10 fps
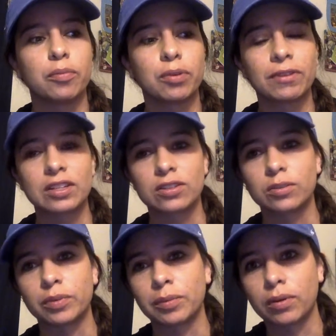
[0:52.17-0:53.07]

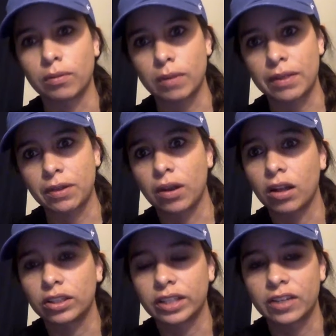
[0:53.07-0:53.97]
professional people at the
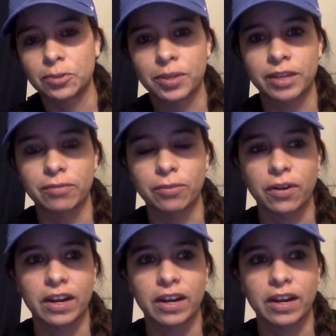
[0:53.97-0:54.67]
college that I was playing for,